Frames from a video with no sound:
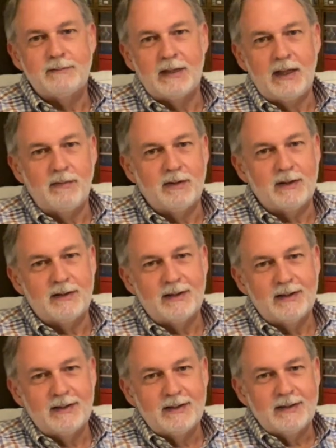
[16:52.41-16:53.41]
even
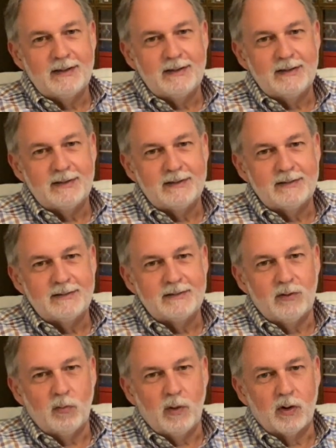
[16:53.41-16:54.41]

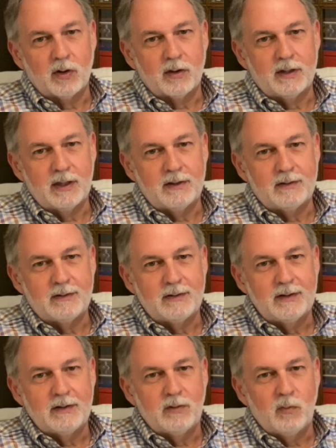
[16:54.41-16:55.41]
the work that
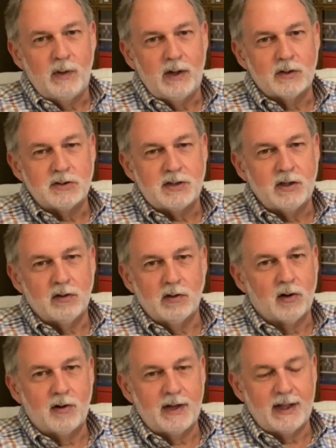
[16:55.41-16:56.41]
we are still
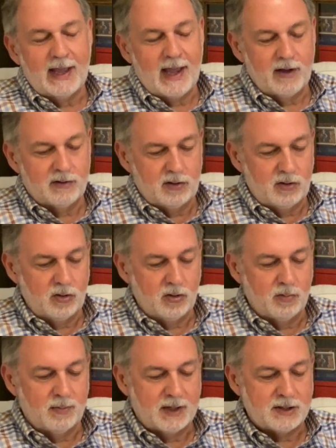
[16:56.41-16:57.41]
learning how to
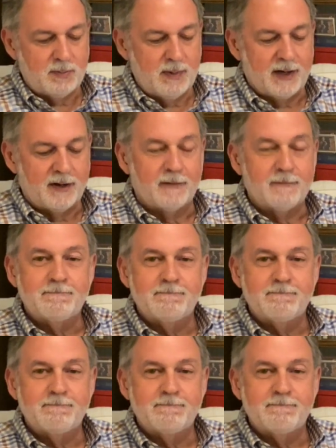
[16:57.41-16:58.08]
do much better.